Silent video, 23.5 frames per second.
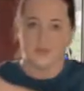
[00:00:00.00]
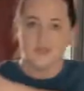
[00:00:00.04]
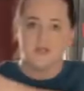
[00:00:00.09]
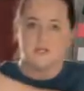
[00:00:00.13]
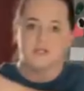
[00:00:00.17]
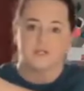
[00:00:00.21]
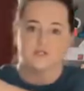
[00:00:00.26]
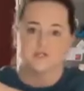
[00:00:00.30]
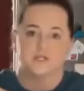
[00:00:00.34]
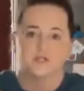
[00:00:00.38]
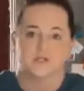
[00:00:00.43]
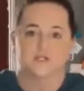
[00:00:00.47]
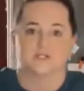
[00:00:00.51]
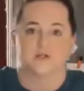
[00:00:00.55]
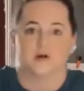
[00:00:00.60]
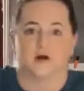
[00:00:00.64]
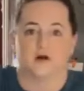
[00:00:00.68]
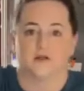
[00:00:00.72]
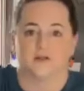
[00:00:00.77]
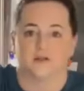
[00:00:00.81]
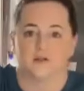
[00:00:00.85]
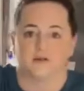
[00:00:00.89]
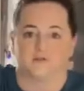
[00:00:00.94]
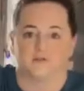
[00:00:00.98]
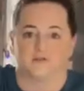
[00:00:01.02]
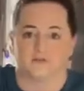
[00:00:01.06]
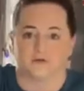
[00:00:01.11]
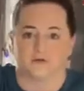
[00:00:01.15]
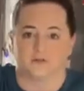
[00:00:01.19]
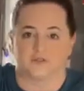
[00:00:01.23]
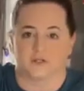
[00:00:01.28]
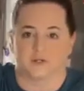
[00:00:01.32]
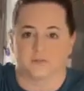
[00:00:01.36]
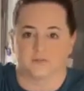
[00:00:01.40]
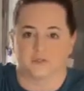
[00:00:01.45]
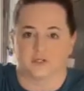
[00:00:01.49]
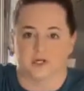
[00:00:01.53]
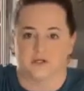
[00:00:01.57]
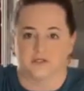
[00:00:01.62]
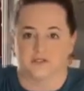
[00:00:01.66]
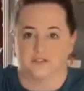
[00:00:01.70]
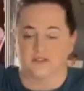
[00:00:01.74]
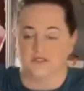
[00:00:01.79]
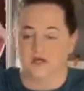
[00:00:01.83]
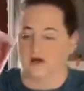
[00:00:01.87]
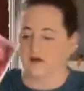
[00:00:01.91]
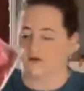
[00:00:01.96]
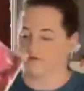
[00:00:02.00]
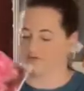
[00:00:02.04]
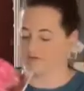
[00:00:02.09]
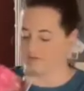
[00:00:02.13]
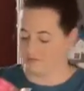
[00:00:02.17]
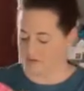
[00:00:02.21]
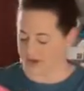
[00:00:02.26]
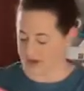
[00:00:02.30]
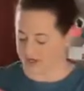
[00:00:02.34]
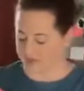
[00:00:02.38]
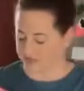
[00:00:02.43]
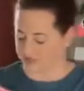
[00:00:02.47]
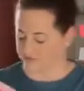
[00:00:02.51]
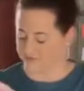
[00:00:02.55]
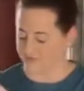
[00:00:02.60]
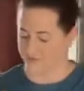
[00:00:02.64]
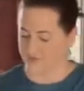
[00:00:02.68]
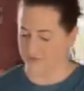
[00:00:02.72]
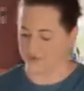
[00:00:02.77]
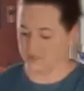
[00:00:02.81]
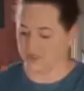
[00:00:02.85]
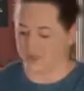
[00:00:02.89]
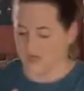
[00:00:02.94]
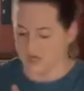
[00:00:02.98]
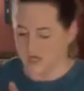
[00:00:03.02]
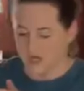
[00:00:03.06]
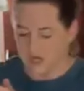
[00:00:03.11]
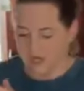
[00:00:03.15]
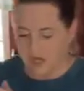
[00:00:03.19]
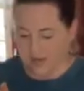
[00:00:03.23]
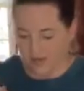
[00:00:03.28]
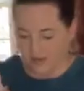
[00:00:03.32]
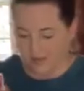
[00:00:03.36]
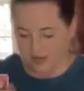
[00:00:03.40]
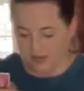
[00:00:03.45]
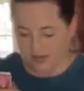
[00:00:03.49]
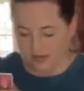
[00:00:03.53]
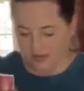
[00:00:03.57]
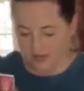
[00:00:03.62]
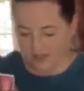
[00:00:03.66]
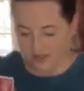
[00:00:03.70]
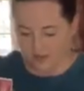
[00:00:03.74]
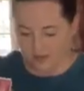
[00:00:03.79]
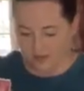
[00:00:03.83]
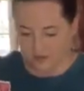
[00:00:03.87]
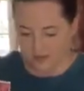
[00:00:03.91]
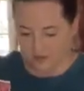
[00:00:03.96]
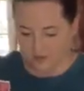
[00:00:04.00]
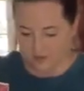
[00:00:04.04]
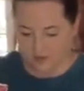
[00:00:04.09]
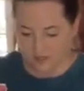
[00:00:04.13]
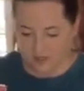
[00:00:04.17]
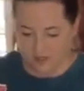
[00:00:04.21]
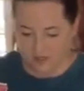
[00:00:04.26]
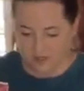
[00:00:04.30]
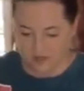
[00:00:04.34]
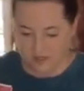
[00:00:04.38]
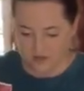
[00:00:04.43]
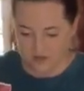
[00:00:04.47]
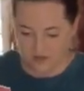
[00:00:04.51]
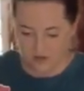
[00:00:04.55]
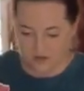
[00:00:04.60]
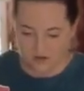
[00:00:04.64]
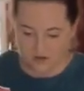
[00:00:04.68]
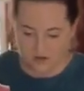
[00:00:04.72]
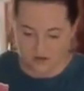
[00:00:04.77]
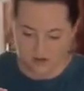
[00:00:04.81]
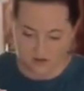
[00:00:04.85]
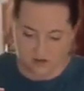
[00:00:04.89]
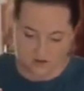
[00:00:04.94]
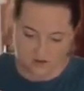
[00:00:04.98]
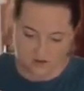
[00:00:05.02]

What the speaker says: these are just all little frozen up chunks of passion fruit. I'm going to get some of those in here.